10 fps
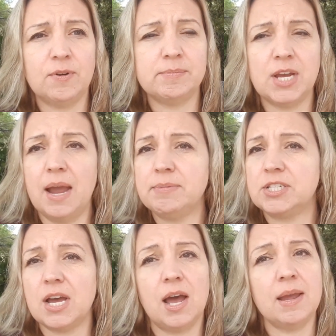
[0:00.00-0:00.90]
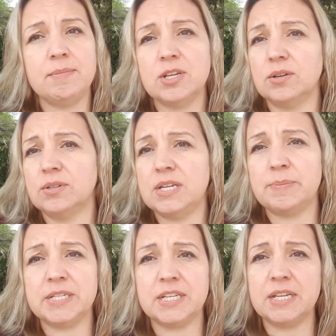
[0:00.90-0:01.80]
time to time, you don't need
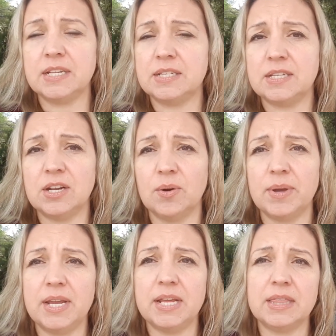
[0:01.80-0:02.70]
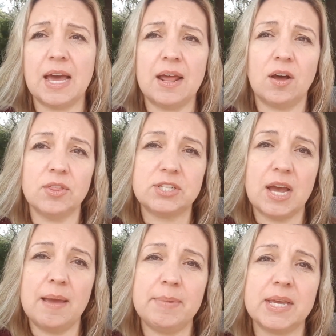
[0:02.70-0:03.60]
to be, eating that all the
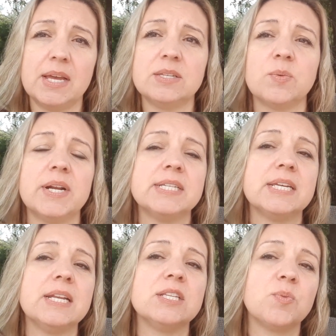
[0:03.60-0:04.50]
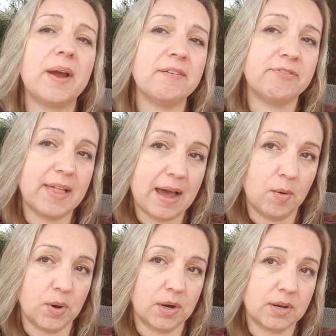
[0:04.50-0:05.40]
time because what is it? It's white
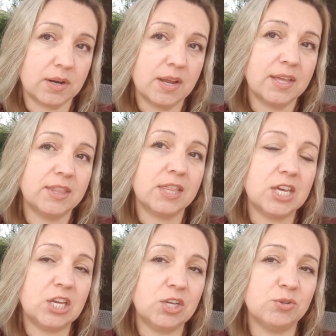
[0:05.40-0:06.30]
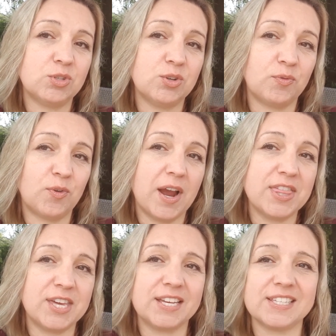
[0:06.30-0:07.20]
flour that they use to fry
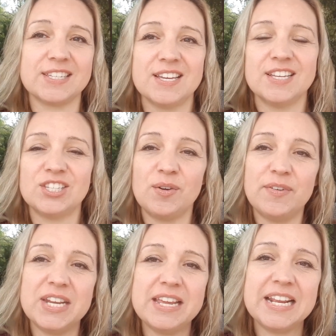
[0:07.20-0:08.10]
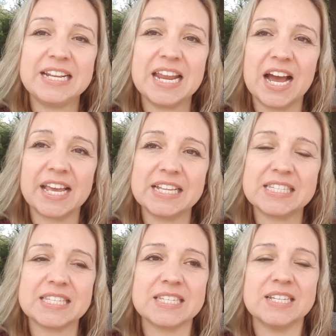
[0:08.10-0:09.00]
things. So even eating
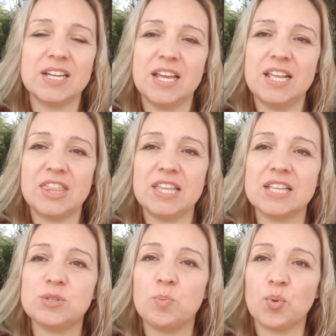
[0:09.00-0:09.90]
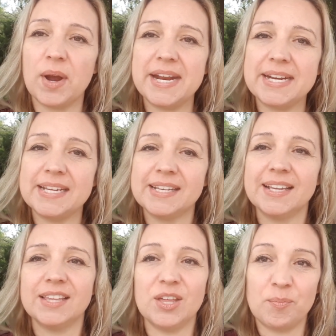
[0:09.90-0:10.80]
nuggets, anything that's breaded,
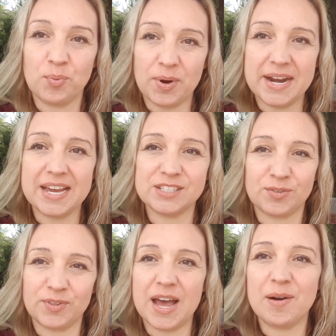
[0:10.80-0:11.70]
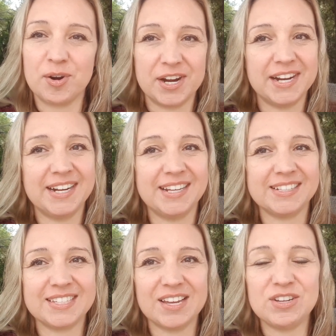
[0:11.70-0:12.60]
the bread has flour in it.
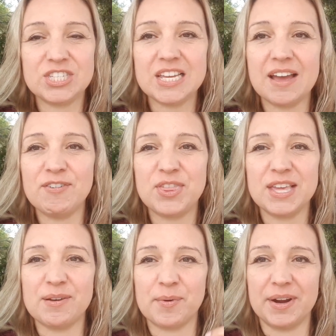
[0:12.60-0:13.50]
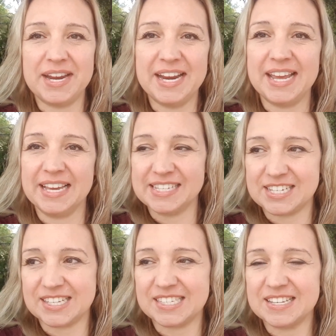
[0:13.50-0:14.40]
So you see, everything that we're eating is
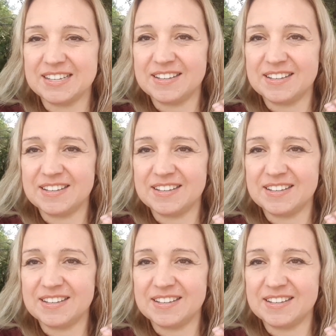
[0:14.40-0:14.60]
just,